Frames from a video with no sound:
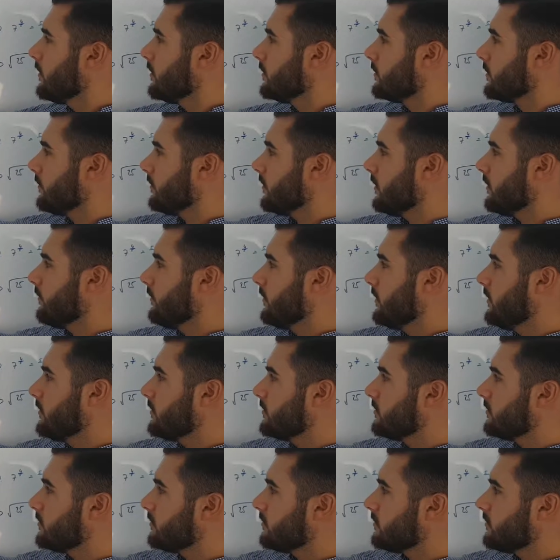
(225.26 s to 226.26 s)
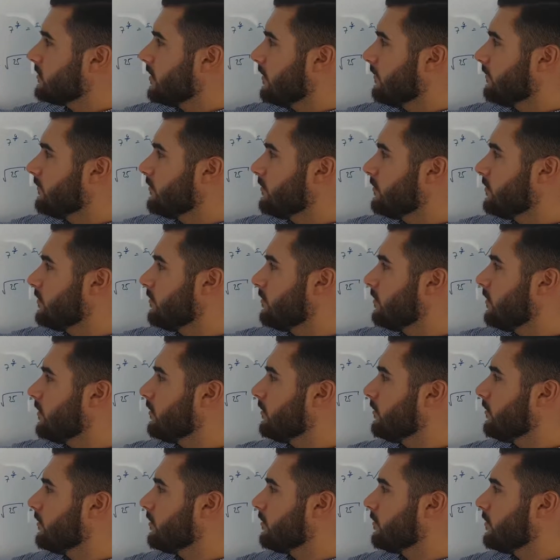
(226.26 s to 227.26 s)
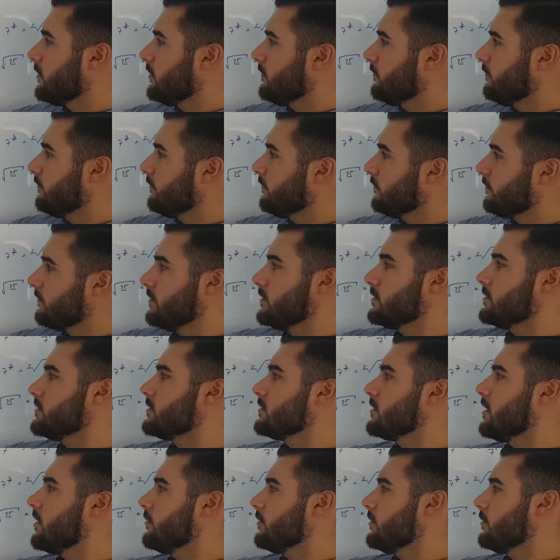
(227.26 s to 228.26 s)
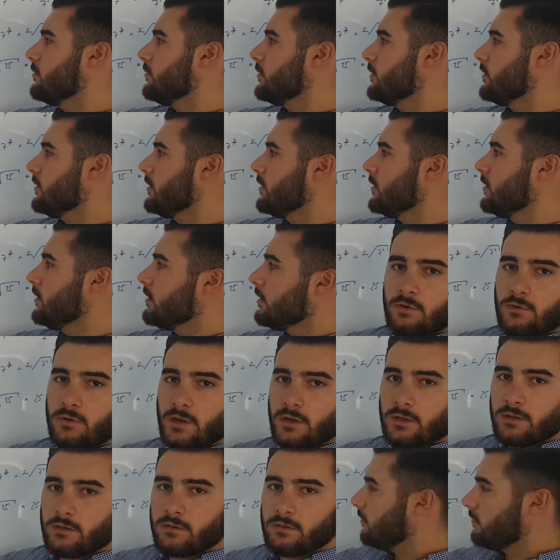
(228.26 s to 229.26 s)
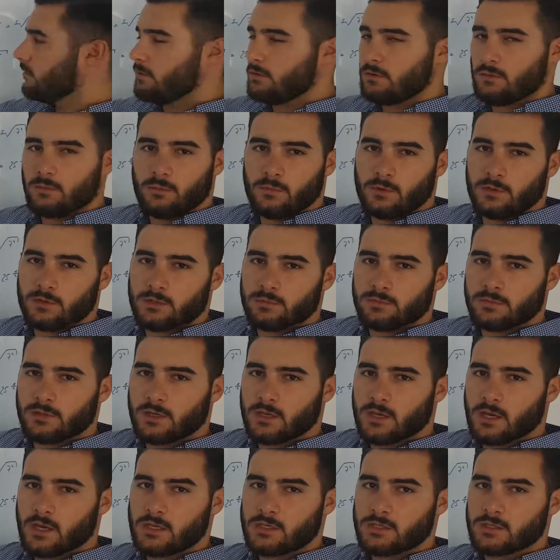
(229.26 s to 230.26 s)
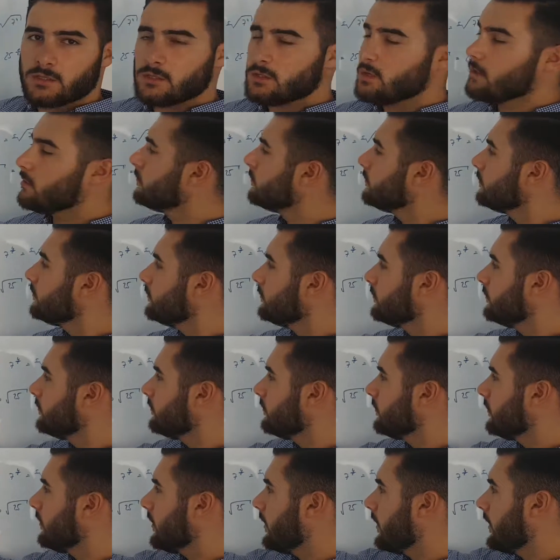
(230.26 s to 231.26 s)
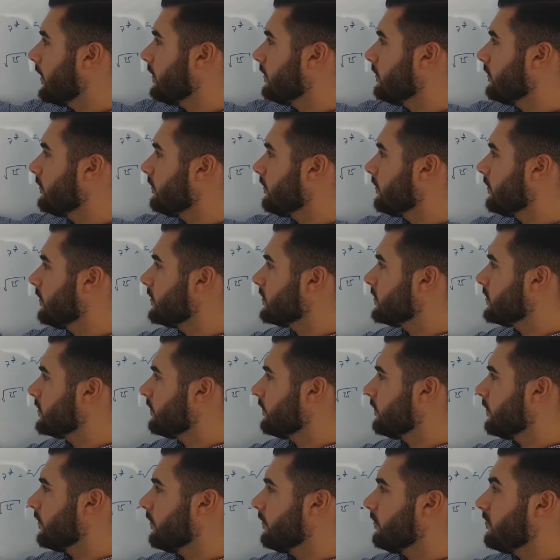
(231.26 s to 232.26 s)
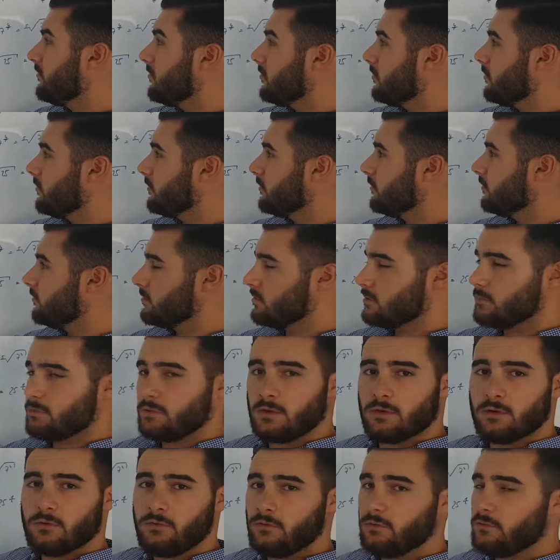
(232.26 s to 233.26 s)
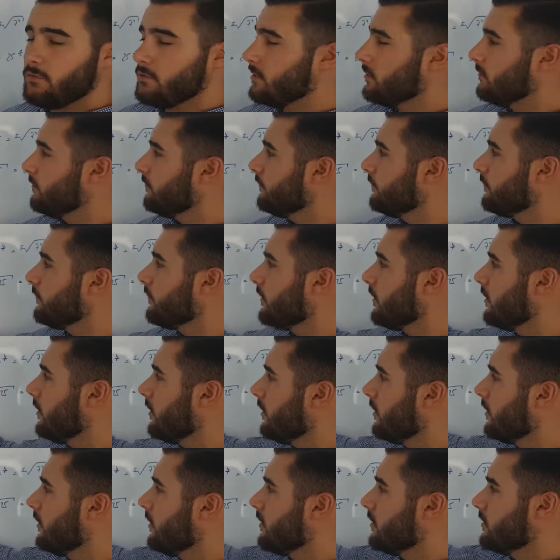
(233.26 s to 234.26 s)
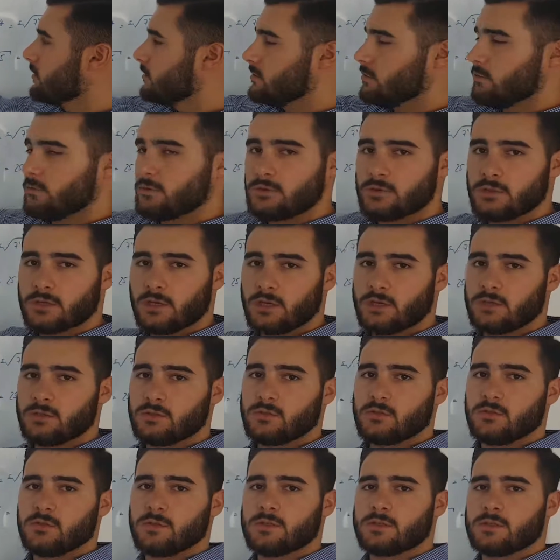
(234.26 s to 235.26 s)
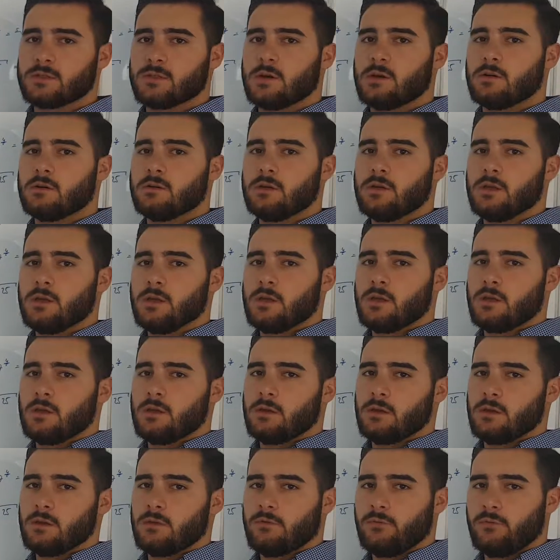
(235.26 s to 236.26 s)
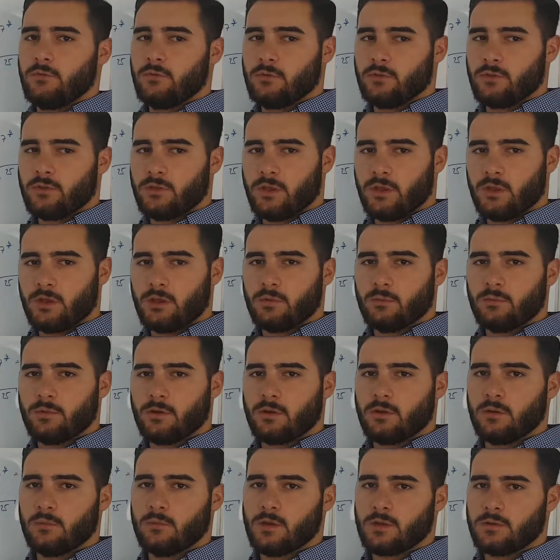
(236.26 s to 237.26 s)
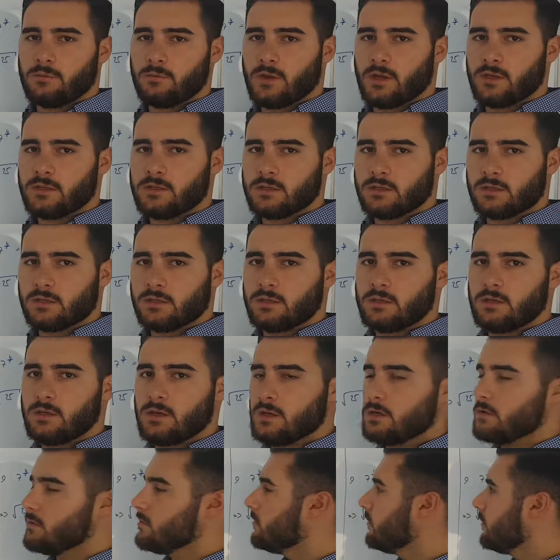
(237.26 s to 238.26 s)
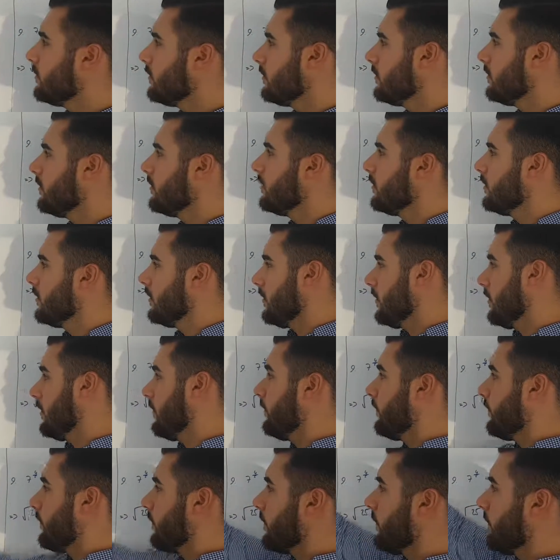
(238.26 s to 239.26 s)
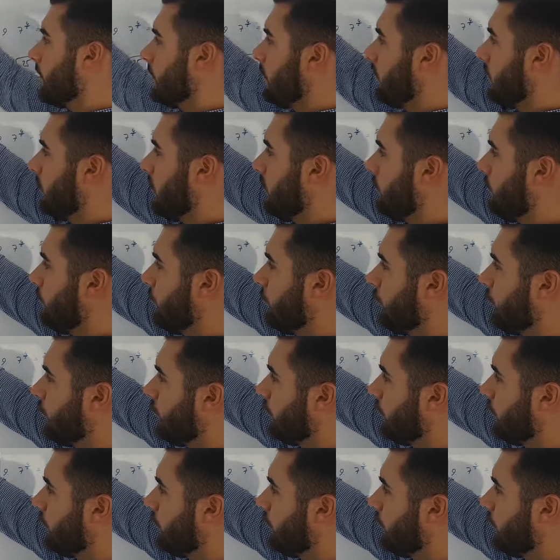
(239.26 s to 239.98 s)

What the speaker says: So that means 7 to the power 3. This is how you would write the multiplication down, and this is for 4 to the power 3. So what you can do is now, if you think about it mathematically, you